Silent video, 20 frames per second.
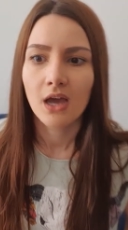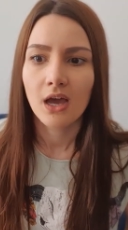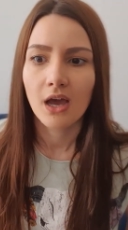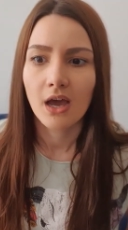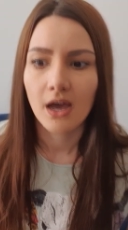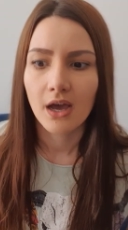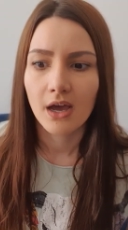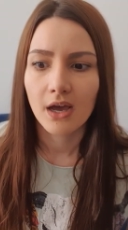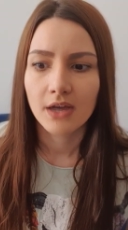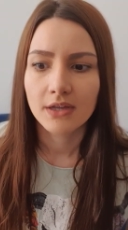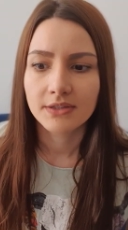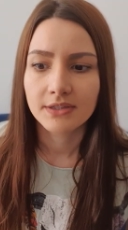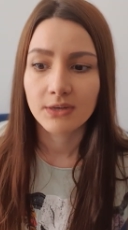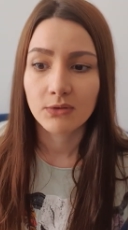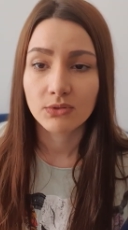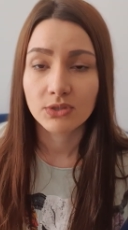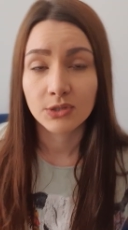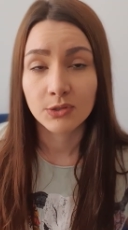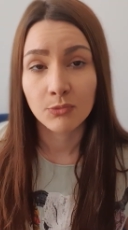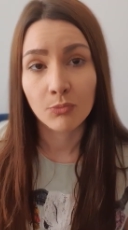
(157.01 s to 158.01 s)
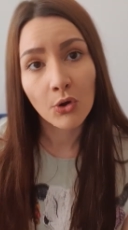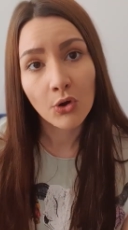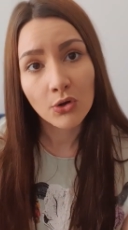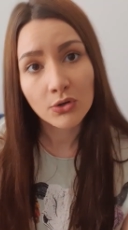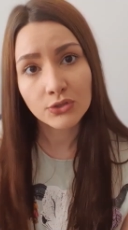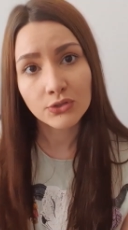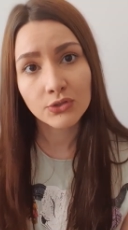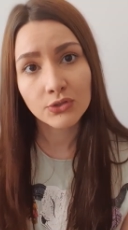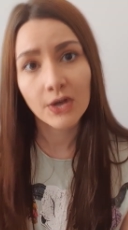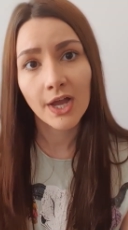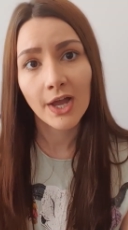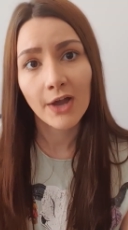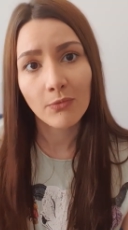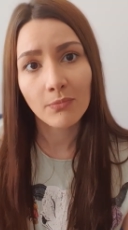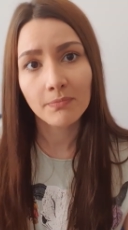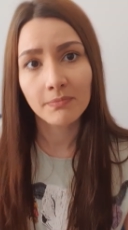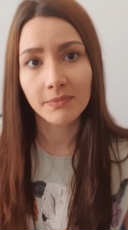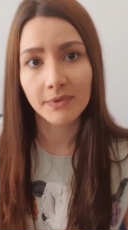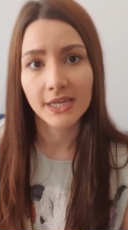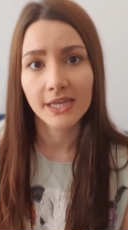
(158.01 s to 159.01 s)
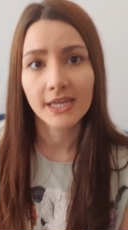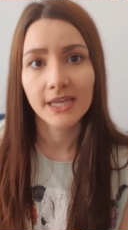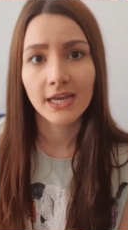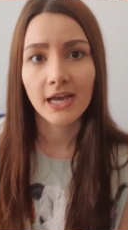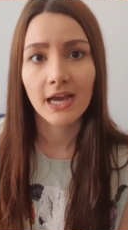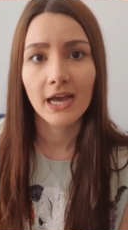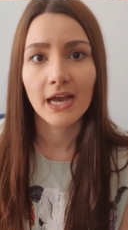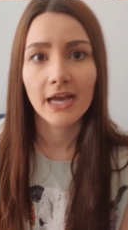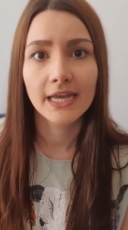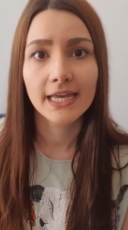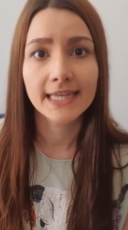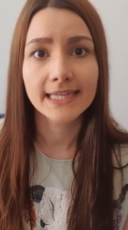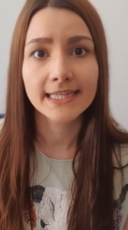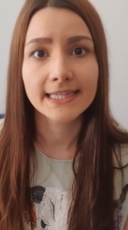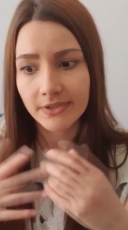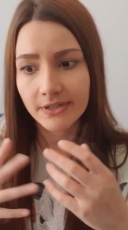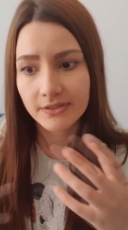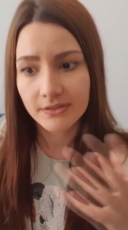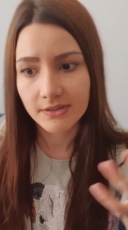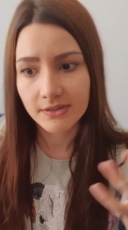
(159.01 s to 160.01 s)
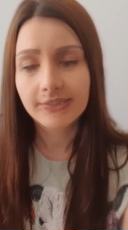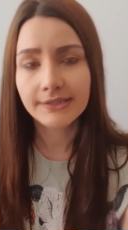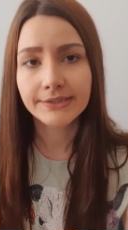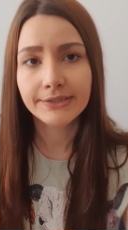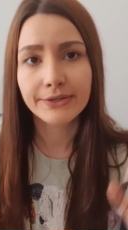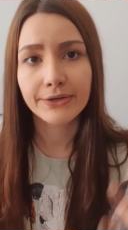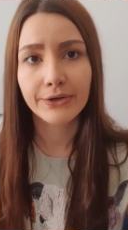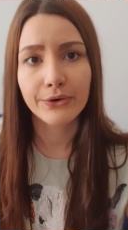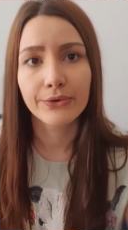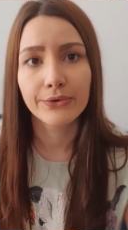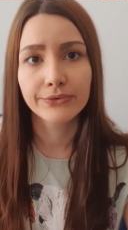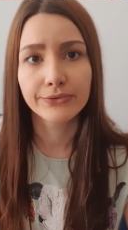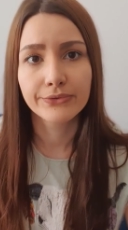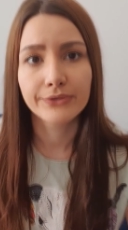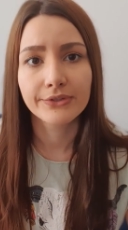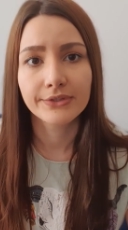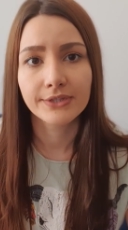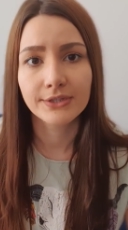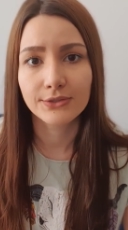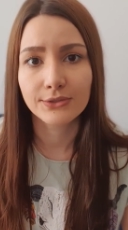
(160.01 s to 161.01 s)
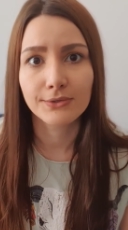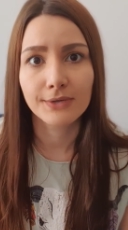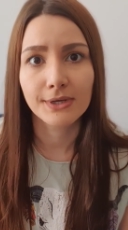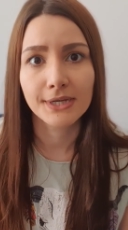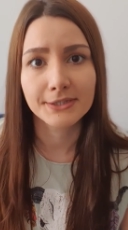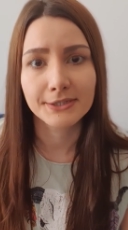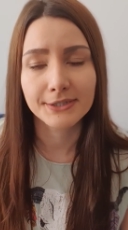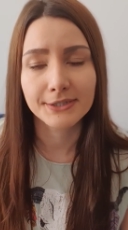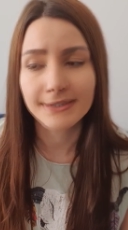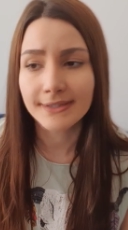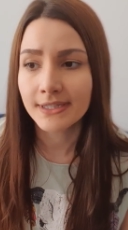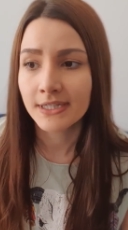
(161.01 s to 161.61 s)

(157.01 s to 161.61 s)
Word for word: that was supposed to help me in this whole situation.